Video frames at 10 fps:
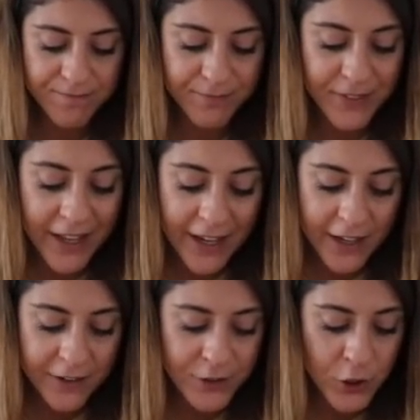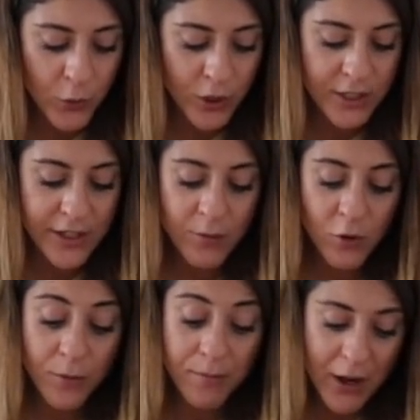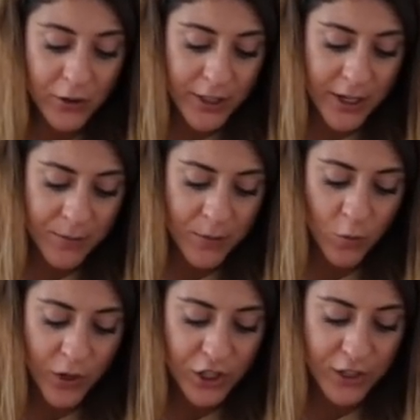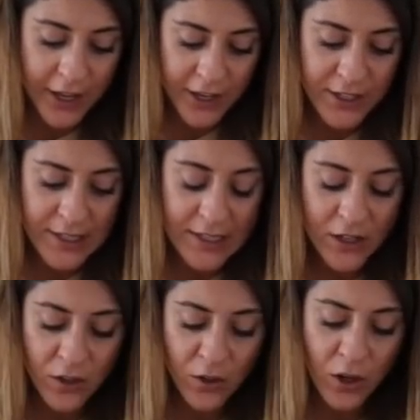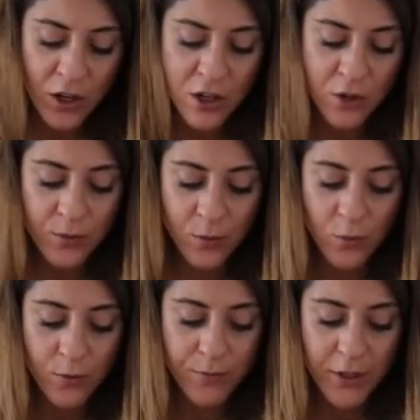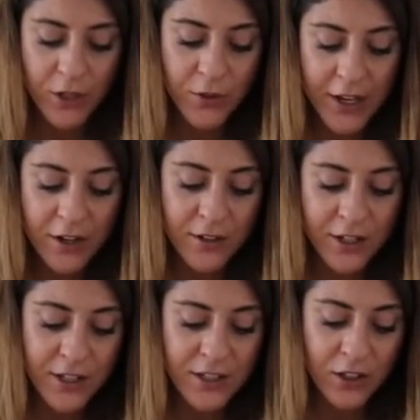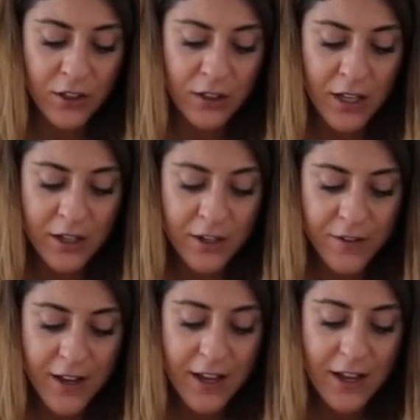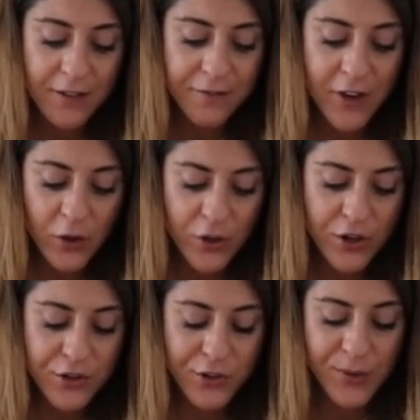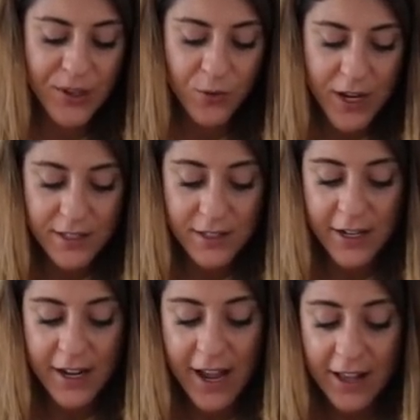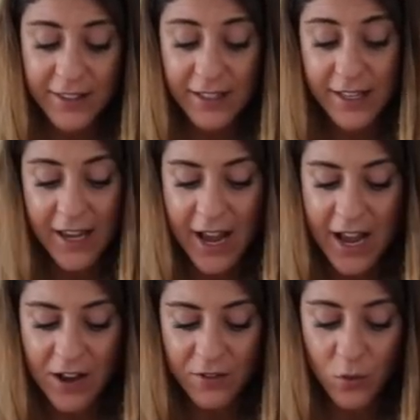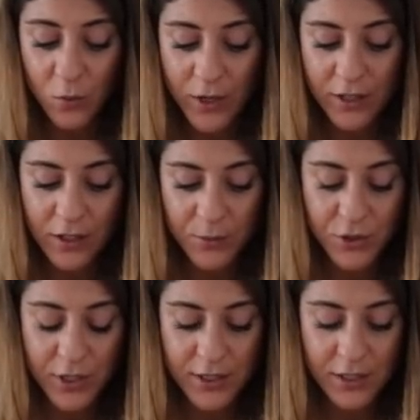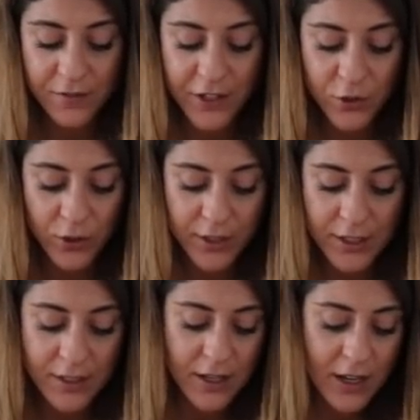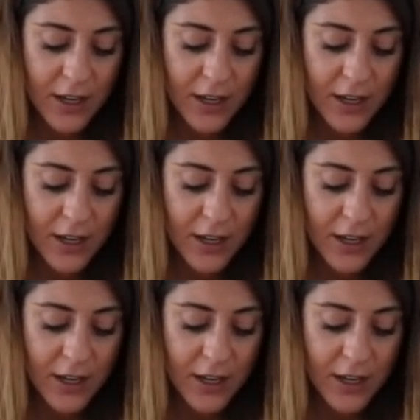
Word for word: negative towards them or about them, which they still are, you know, there, there are still a lot of failures or regrets that I that they have when it comes to this individual. This